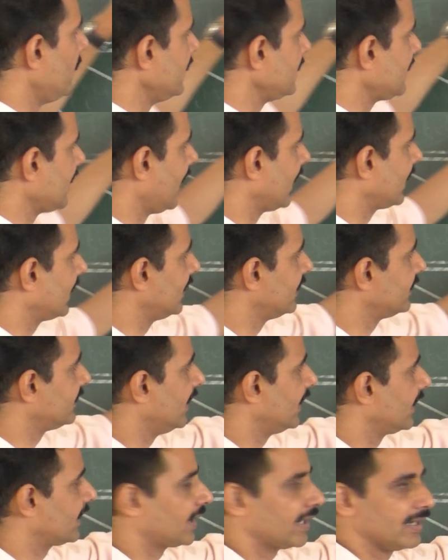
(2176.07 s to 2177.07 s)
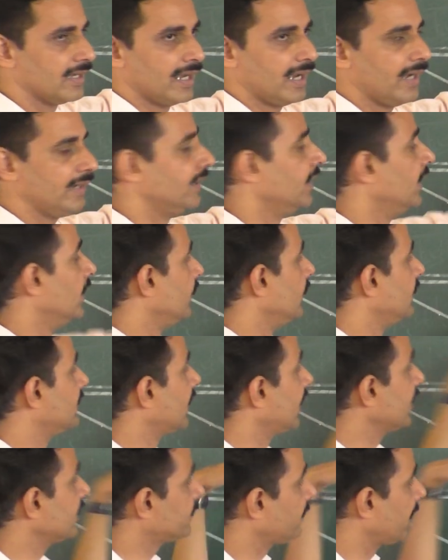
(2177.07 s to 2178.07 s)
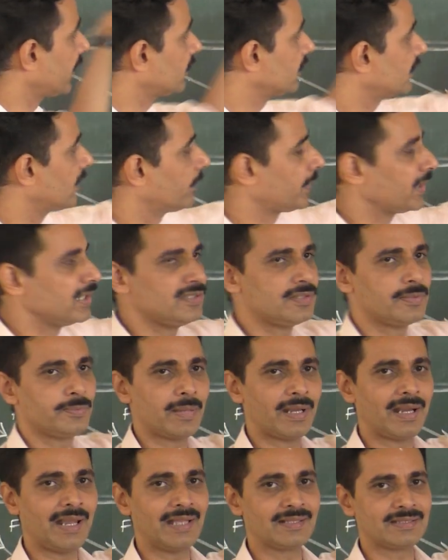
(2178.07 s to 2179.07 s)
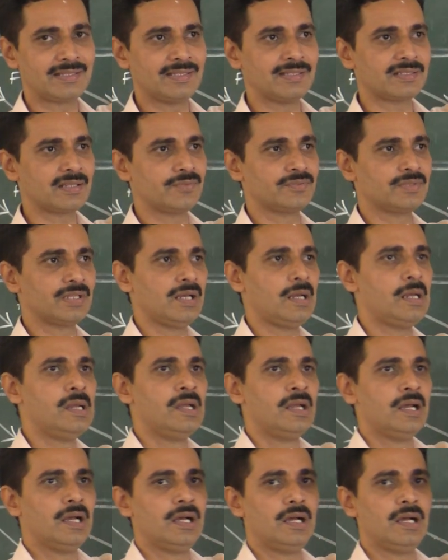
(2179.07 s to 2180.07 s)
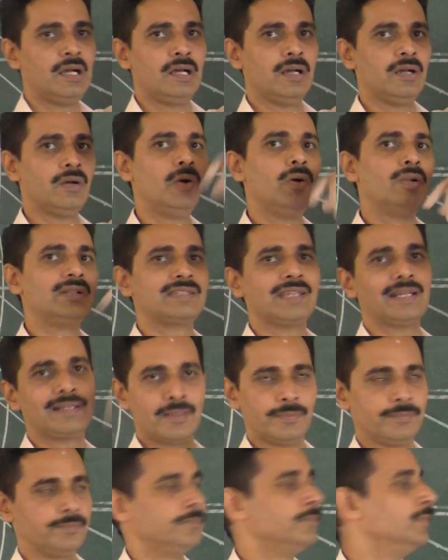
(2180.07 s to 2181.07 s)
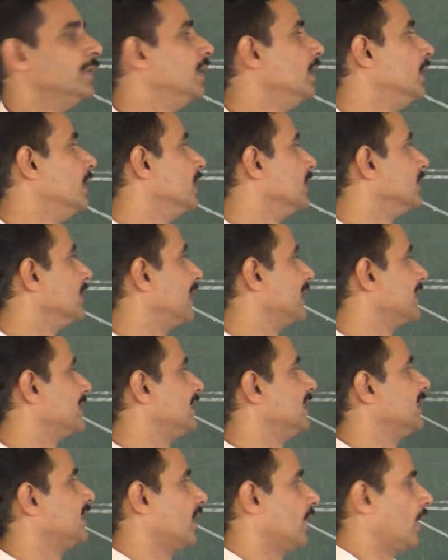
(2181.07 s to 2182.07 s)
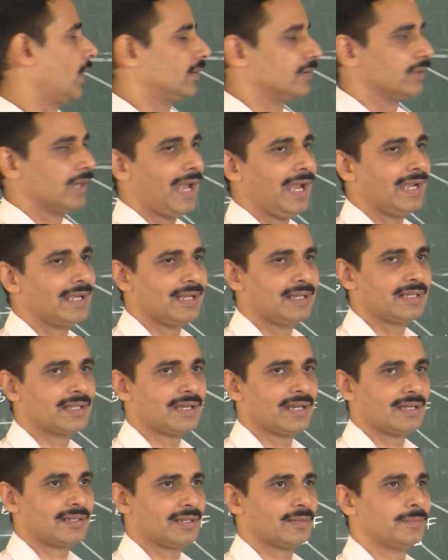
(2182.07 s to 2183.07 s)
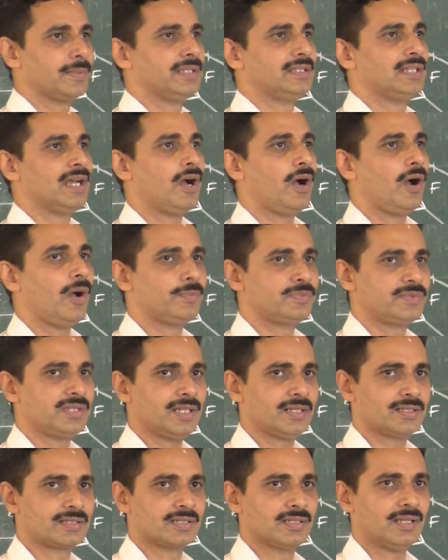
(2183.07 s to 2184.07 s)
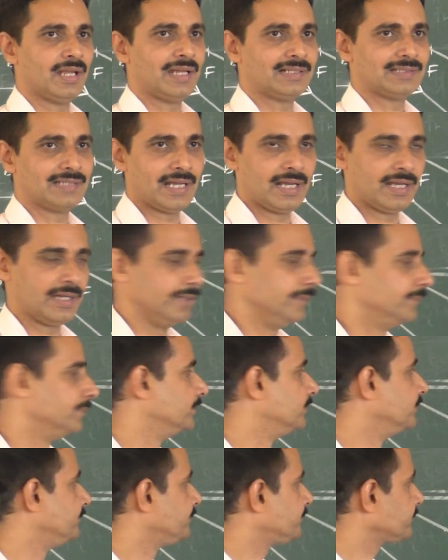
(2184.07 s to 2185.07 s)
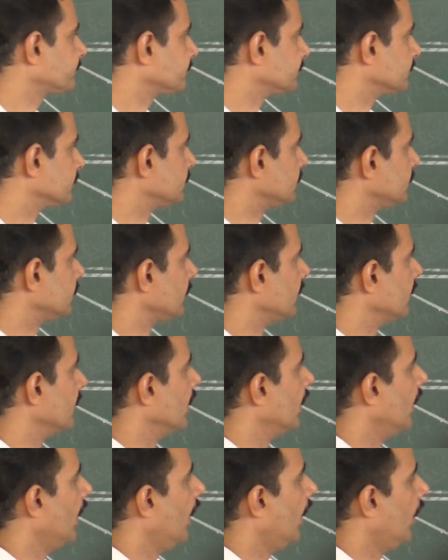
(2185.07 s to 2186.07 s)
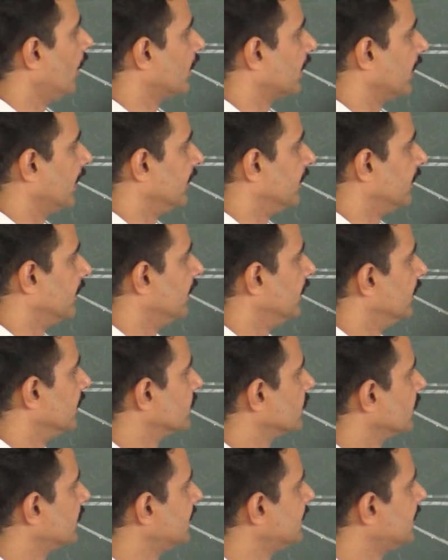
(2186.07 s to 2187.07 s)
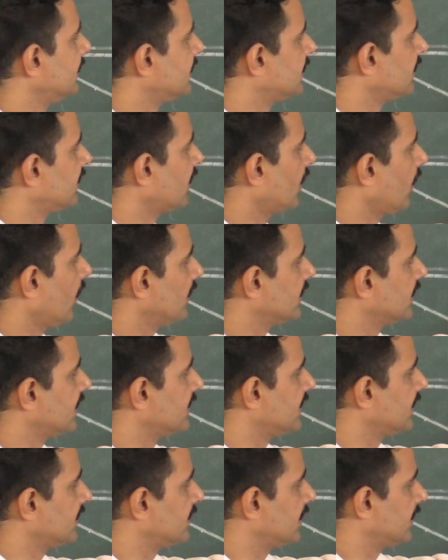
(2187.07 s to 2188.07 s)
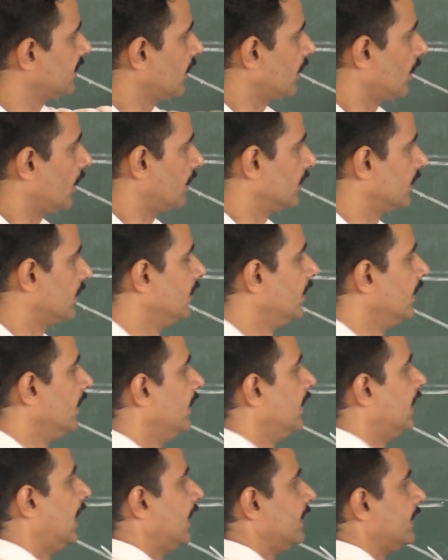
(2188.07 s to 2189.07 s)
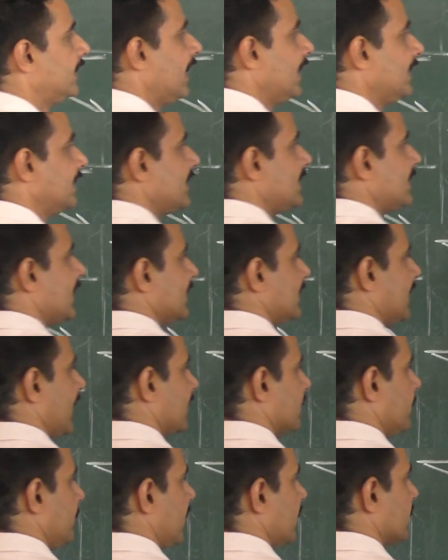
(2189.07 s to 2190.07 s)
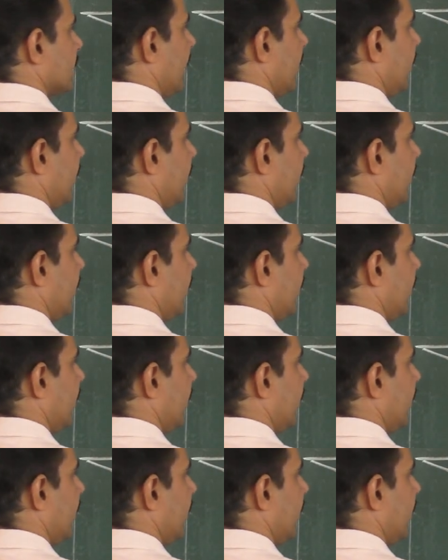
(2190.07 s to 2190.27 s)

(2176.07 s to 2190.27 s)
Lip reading: much angle they create with respect to the principal axis of the whole setup. That is theta naught. Angle created by the object at the eye. Okay. So this is theta naught, this is theta naught. I'll take this as x because